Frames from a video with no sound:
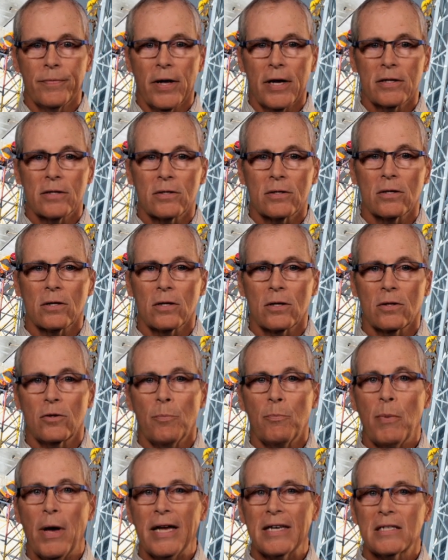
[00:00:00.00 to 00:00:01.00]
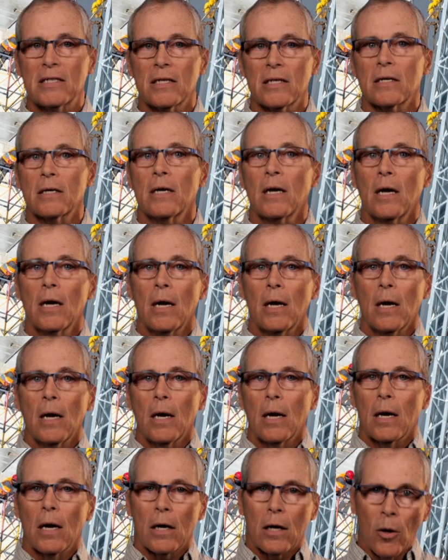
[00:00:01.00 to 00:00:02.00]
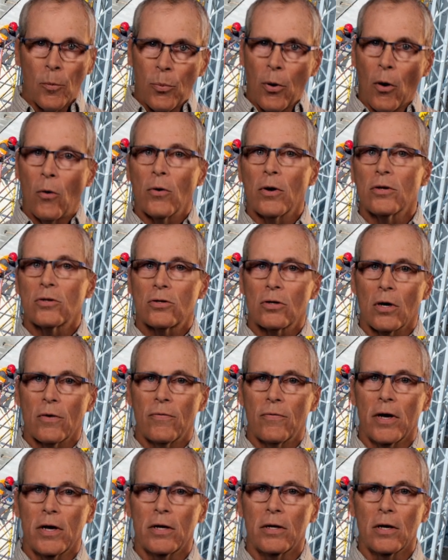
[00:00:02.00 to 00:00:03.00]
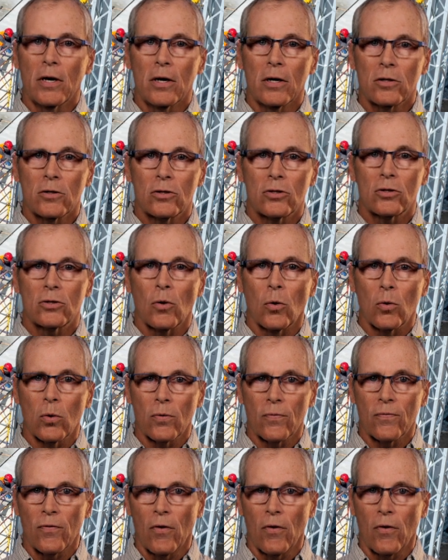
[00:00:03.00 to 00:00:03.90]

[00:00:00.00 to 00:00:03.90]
That's the basic components of a solar